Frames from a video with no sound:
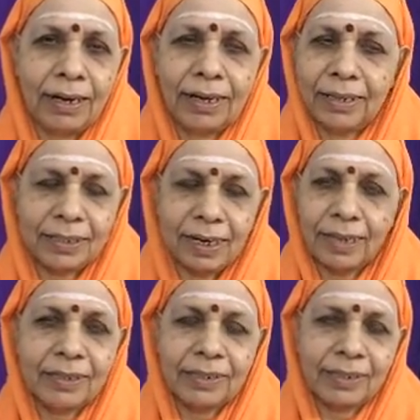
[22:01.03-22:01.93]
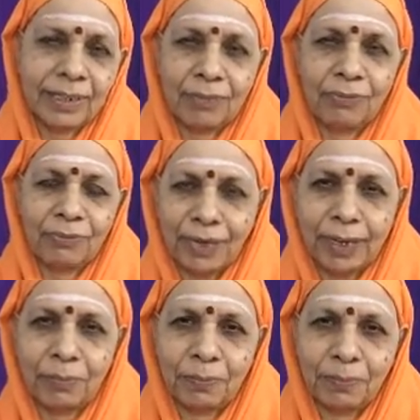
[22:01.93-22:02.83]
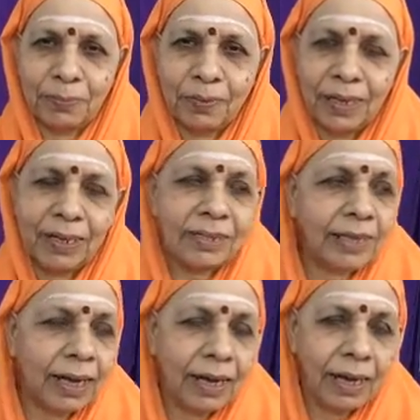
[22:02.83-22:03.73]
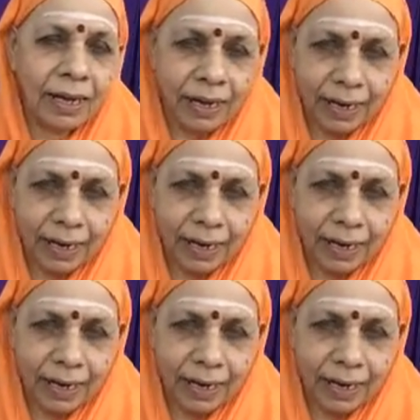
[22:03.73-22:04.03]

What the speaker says: It is not the same flame. Saha